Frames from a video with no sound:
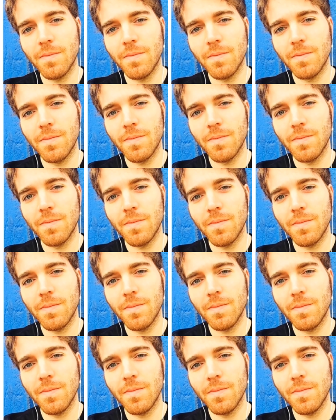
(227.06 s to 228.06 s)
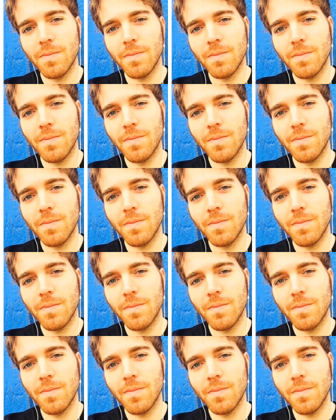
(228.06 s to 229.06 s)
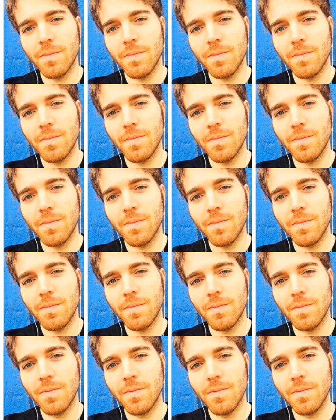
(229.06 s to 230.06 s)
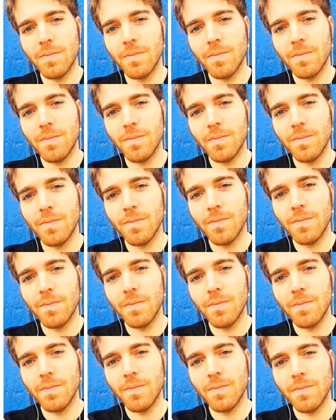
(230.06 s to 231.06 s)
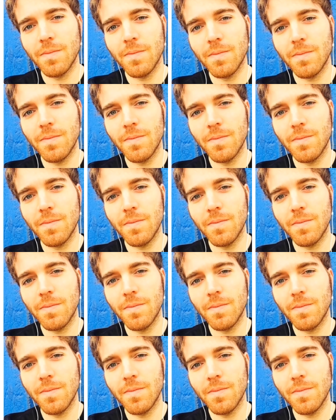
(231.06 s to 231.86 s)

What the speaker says: This person isn't speaking.